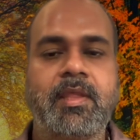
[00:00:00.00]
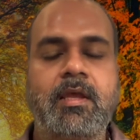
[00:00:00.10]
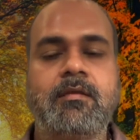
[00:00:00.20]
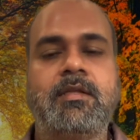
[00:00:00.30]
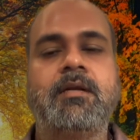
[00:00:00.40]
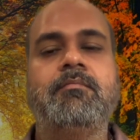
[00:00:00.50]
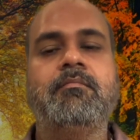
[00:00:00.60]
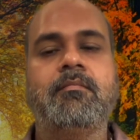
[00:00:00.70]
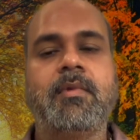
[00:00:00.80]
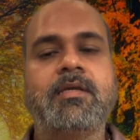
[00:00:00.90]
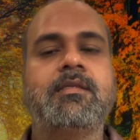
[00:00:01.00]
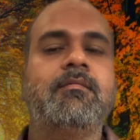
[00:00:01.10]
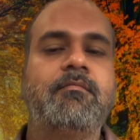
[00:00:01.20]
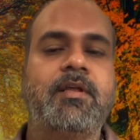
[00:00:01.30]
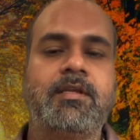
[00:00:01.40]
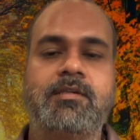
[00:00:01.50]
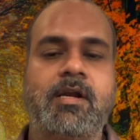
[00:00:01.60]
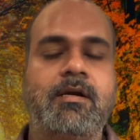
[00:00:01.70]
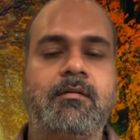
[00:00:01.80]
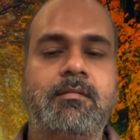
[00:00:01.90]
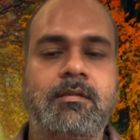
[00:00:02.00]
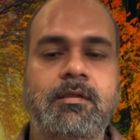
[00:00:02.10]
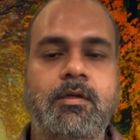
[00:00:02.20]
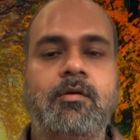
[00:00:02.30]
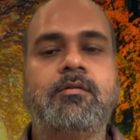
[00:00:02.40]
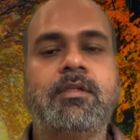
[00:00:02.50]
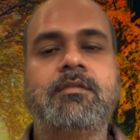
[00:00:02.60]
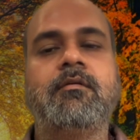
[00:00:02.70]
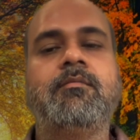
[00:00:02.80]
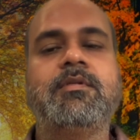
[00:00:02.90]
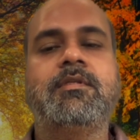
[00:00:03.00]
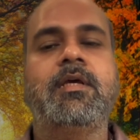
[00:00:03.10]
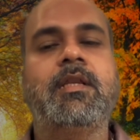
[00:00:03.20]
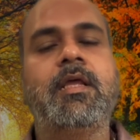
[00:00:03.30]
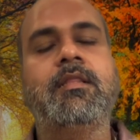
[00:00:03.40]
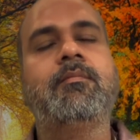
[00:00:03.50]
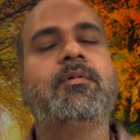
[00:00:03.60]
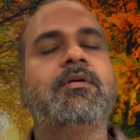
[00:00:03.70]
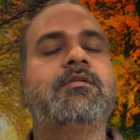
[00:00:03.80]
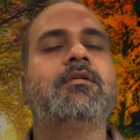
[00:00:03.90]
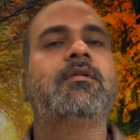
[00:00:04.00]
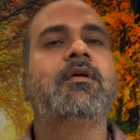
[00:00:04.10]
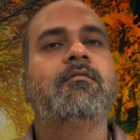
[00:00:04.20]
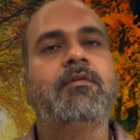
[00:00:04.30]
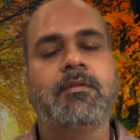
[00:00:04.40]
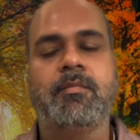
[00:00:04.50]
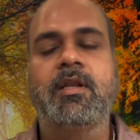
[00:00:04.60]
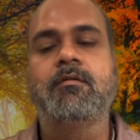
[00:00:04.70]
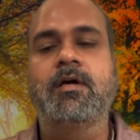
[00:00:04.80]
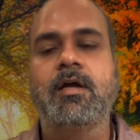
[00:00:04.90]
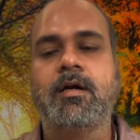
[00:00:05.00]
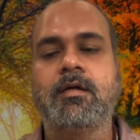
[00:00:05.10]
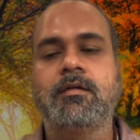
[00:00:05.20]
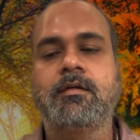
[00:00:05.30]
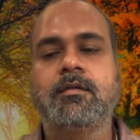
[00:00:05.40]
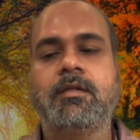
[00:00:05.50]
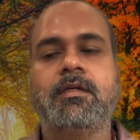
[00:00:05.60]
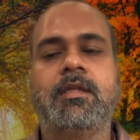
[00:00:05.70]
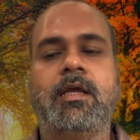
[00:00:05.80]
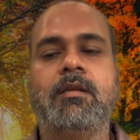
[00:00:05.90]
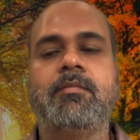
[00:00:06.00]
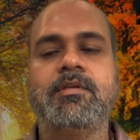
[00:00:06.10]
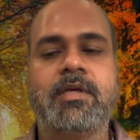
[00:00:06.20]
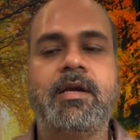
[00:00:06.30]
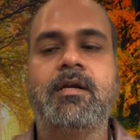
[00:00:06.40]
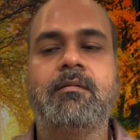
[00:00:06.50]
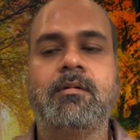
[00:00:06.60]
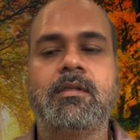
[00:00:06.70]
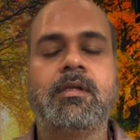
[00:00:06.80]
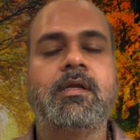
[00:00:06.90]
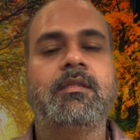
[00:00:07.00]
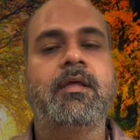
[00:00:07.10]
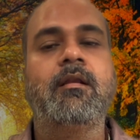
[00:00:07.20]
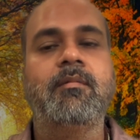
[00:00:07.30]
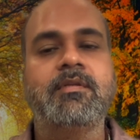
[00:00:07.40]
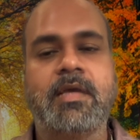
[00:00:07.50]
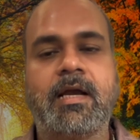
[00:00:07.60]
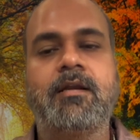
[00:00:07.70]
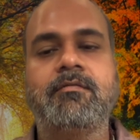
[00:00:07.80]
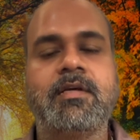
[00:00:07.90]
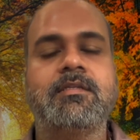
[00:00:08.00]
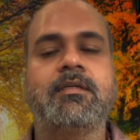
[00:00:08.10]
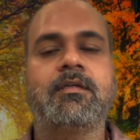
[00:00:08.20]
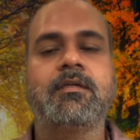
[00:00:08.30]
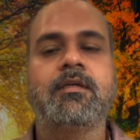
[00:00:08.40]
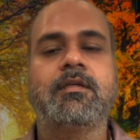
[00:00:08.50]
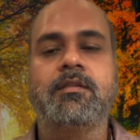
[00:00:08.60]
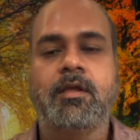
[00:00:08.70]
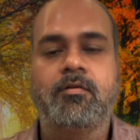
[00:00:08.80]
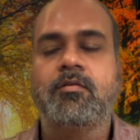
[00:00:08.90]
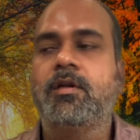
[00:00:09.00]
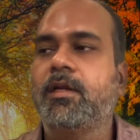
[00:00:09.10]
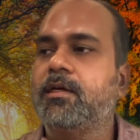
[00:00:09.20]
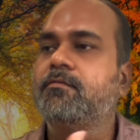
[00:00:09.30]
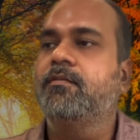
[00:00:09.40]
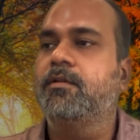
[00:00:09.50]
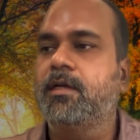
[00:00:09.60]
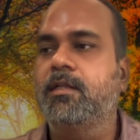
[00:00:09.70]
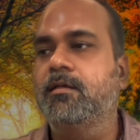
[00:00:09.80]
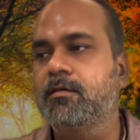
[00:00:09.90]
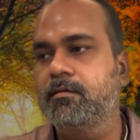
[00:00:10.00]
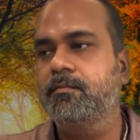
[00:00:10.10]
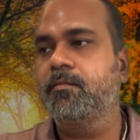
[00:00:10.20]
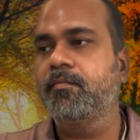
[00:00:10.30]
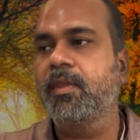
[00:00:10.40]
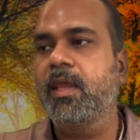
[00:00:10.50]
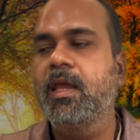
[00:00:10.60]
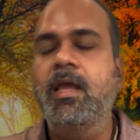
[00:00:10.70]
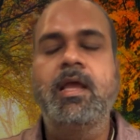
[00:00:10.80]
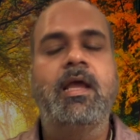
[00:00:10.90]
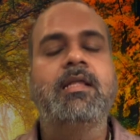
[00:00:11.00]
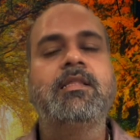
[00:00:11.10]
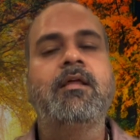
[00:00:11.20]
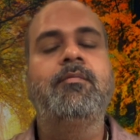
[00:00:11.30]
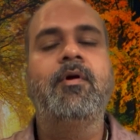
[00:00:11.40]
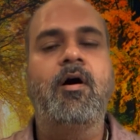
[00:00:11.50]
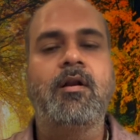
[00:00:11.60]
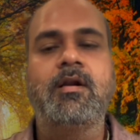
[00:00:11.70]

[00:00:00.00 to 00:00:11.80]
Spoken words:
That makes him very charitable. So this will be seen in the person with Balava Karana, that they will be charitable, they will be sacrificing their own needs for the others, and they will be honored